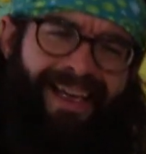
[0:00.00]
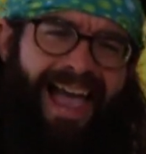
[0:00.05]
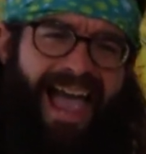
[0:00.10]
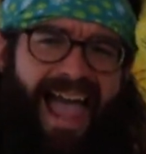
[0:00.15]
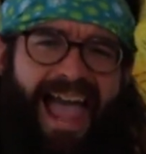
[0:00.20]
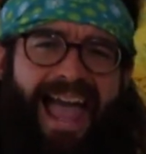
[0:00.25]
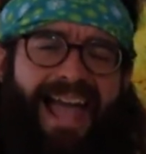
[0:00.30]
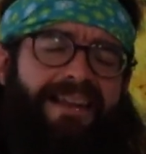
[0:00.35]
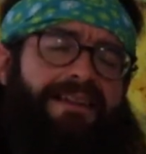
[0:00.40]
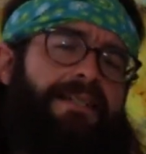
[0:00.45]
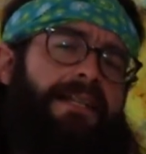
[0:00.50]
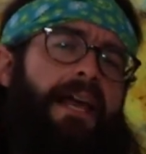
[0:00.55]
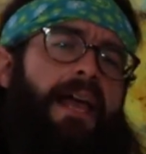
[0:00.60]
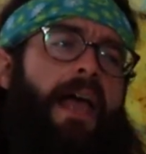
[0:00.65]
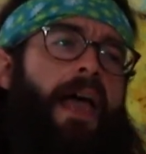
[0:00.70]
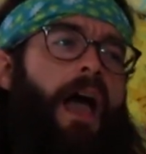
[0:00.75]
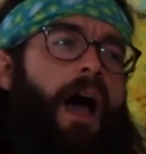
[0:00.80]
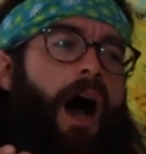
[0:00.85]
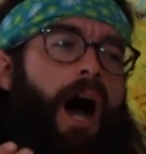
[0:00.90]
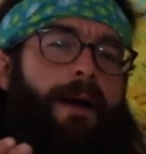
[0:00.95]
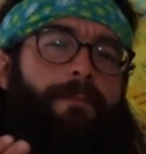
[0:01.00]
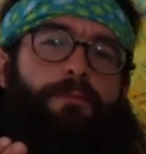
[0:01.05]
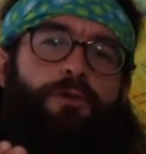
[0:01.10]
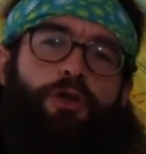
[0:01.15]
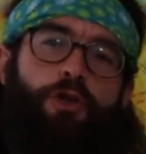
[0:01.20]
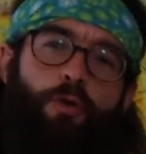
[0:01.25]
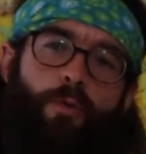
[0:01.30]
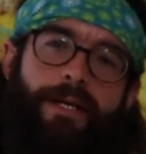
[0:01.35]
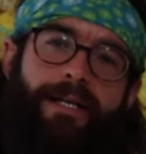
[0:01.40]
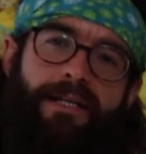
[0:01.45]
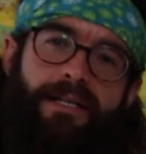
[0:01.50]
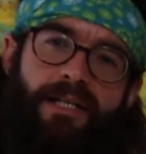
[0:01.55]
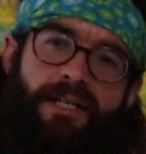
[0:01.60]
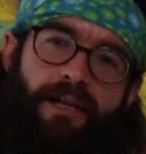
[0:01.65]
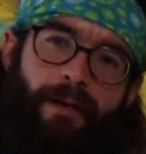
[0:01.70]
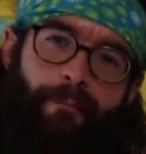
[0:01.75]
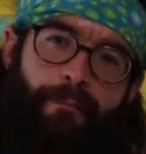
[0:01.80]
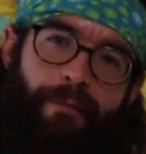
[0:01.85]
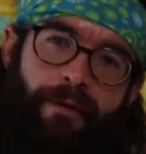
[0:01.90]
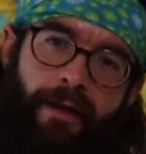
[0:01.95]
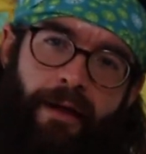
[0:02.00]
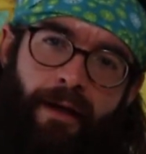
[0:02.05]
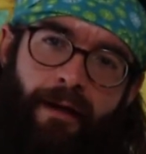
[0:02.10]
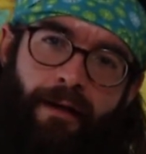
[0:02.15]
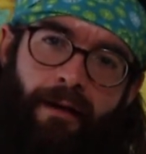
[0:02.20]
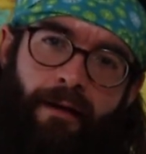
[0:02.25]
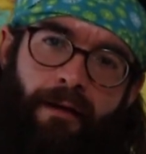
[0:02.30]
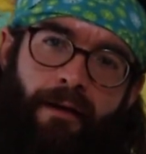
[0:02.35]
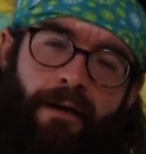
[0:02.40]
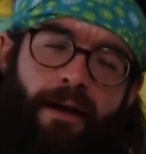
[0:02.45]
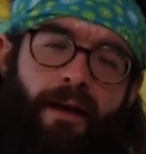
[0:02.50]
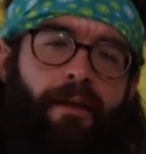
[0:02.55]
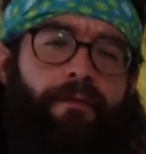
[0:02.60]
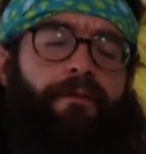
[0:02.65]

And I'm doing something